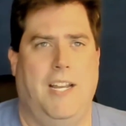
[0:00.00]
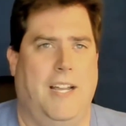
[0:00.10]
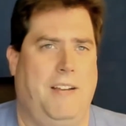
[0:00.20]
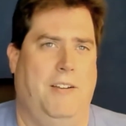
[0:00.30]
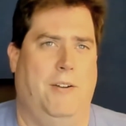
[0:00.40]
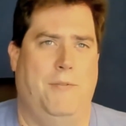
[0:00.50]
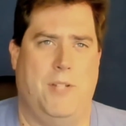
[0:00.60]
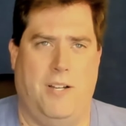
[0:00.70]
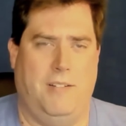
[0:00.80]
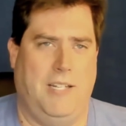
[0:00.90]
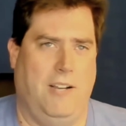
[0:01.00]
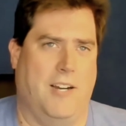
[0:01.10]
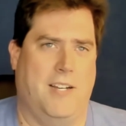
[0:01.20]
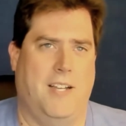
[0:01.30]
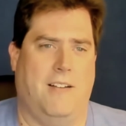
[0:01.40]
I've taught the
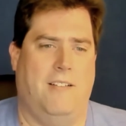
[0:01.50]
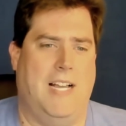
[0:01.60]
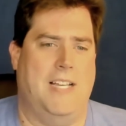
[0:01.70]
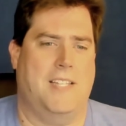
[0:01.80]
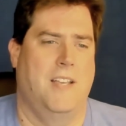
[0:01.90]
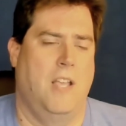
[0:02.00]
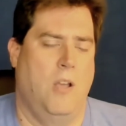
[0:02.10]
architect class.